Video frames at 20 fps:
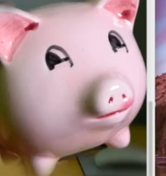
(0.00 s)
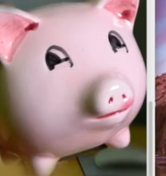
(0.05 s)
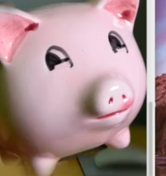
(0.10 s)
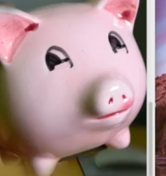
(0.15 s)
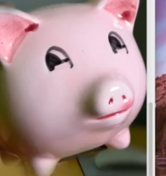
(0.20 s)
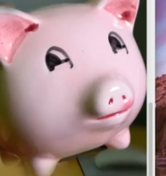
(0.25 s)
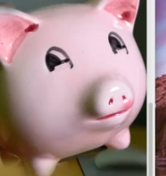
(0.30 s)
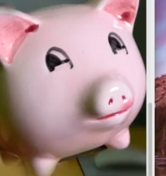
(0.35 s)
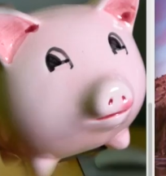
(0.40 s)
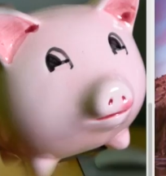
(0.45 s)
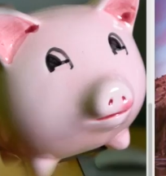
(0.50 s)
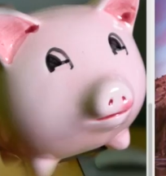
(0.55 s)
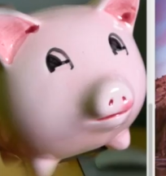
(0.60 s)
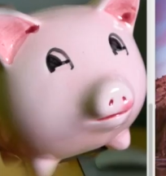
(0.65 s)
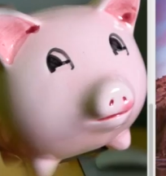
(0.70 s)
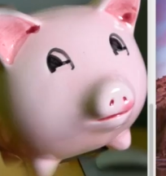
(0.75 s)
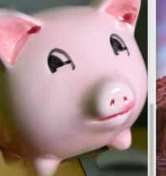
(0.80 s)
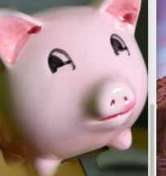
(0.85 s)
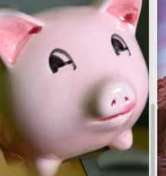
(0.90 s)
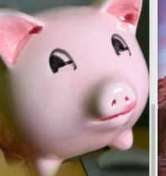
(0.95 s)

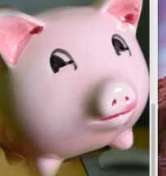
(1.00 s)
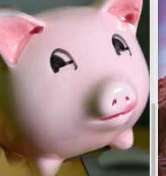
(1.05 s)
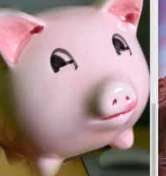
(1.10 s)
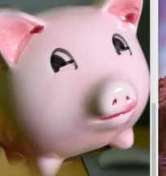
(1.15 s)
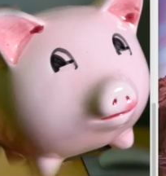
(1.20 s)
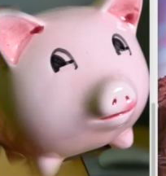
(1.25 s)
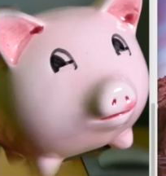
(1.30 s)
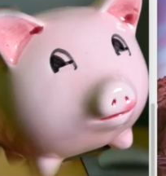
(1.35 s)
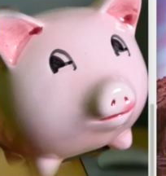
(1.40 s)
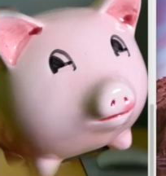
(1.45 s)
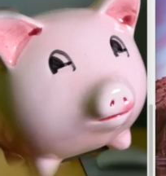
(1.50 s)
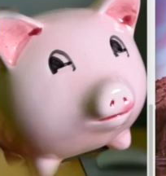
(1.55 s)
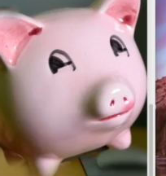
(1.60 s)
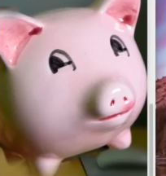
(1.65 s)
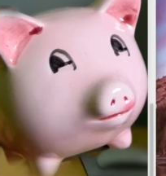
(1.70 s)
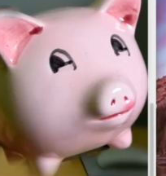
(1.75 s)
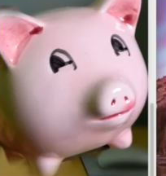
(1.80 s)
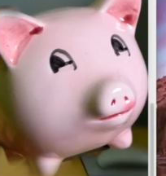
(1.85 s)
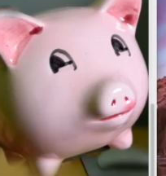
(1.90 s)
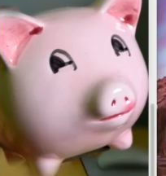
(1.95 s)

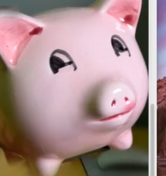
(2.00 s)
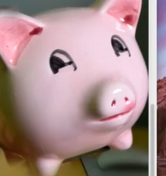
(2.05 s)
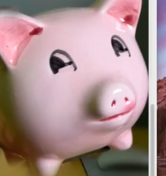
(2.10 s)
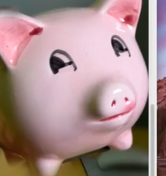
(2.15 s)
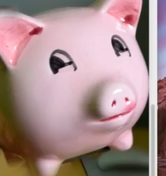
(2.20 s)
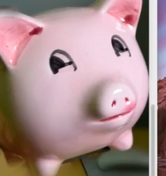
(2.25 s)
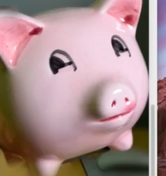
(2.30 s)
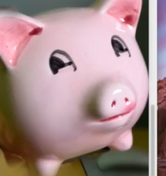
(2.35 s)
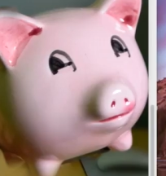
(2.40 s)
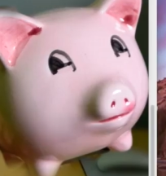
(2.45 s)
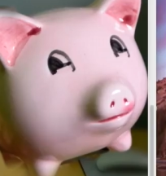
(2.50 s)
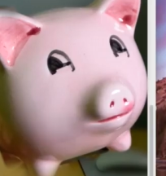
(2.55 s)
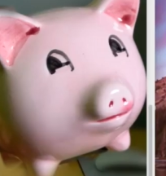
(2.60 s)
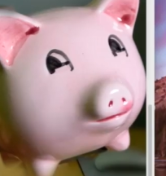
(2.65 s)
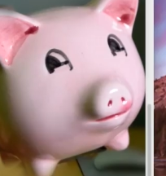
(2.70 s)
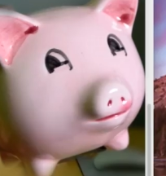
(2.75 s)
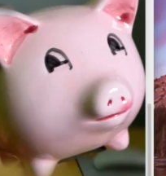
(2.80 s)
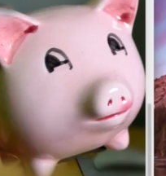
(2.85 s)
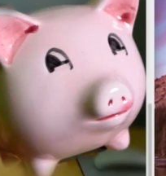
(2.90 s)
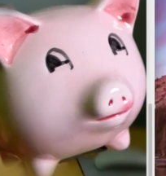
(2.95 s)

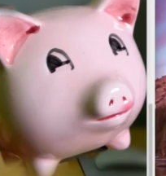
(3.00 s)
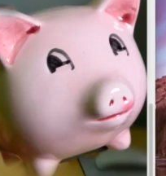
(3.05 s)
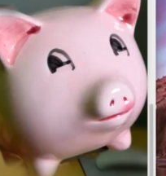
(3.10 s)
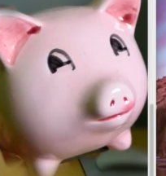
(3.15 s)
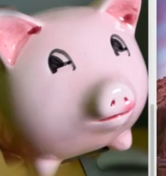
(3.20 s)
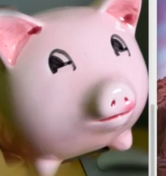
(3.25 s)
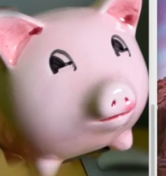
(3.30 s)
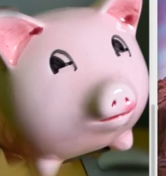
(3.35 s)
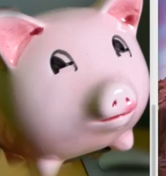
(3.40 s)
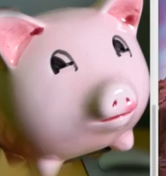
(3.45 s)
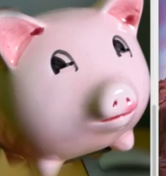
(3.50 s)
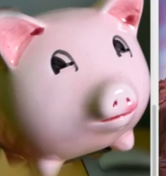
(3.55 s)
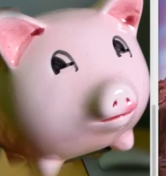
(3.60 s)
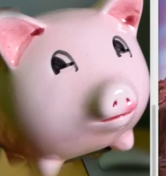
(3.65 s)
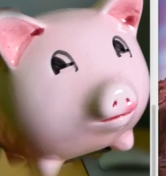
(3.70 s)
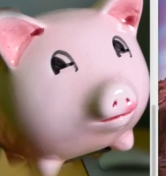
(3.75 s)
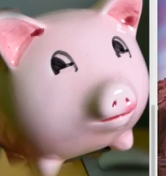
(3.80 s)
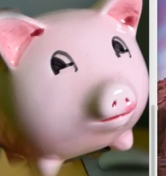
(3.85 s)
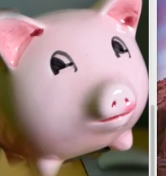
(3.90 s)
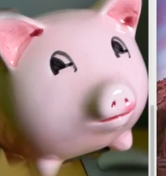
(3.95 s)

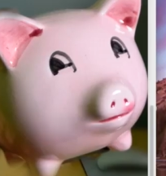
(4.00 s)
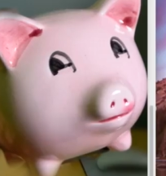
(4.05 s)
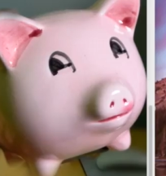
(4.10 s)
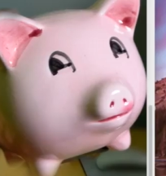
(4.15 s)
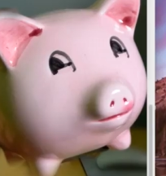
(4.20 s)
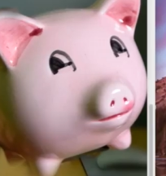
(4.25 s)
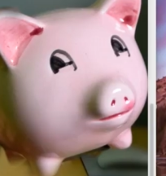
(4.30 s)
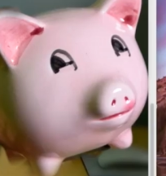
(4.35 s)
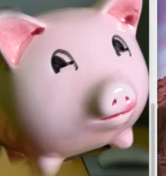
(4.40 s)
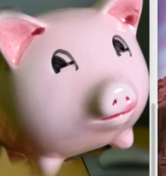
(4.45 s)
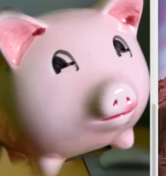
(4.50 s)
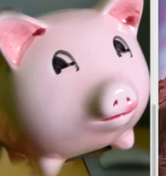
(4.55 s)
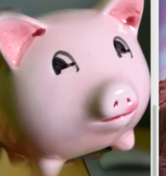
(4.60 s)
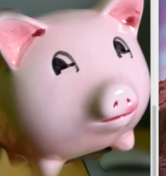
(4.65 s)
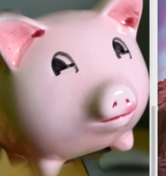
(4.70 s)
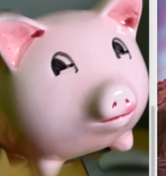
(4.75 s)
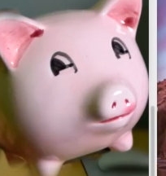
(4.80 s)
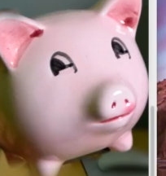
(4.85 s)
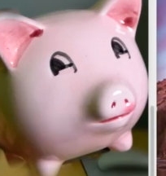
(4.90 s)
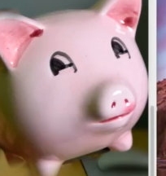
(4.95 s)

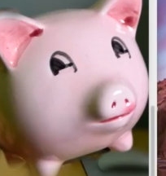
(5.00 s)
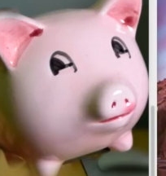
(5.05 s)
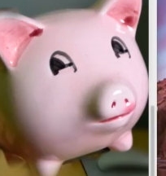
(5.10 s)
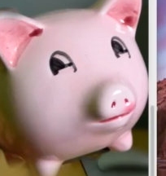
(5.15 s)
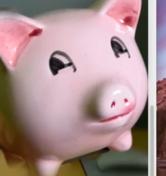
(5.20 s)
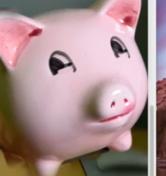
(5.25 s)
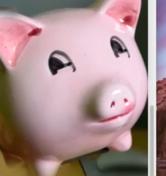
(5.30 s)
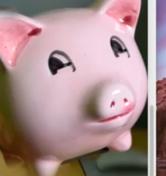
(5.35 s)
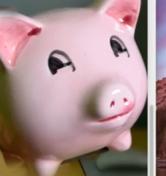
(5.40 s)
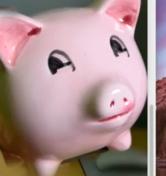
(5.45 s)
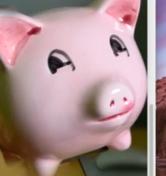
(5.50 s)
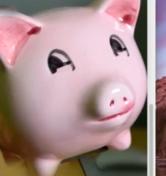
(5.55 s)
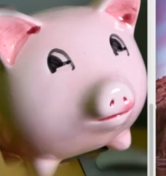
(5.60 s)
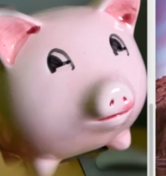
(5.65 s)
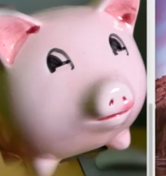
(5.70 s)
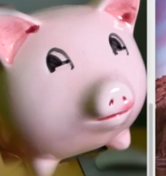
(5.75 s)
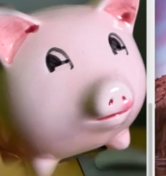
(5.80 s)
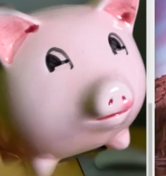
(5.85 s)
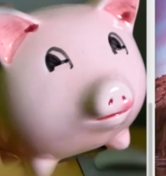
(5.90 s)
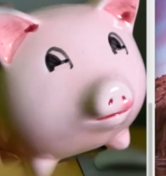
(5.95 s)

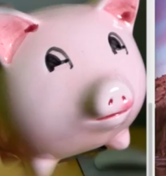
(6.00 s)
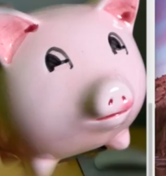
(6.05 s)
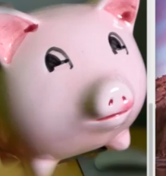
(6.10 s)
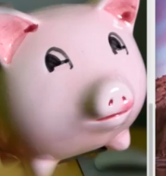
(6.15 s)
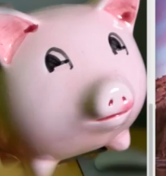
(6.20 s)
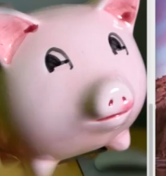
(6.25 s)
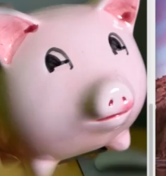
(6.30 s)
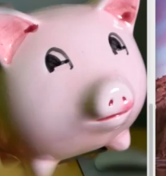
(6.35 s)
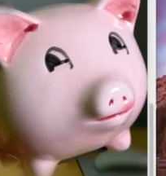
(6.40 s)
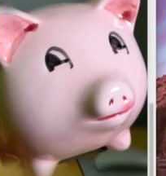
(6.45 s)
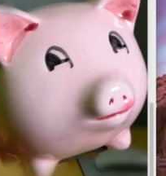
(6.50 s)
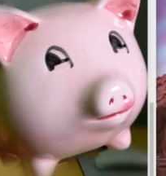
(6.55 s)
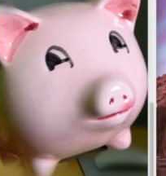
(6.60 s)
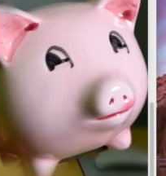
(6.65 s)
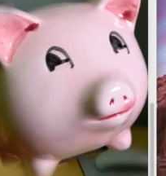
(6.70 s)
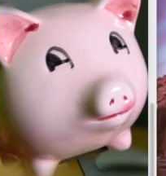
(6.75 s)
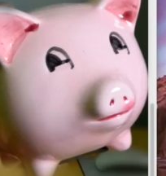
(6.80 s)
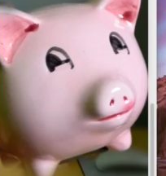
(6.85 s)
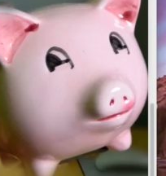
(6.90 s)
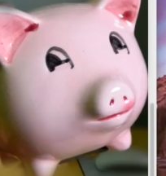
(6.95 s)

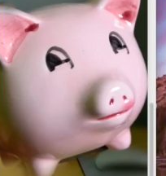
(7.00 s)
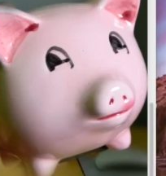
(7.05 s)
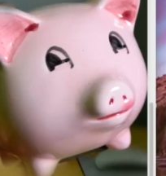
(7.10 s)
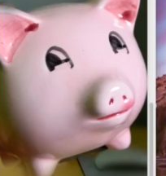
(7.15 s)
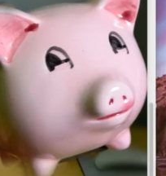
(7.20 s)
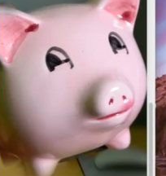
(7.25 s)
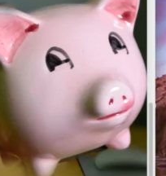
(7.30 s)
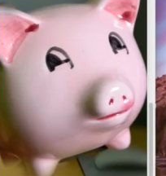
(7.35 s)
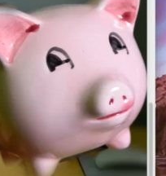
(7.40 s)
(silence)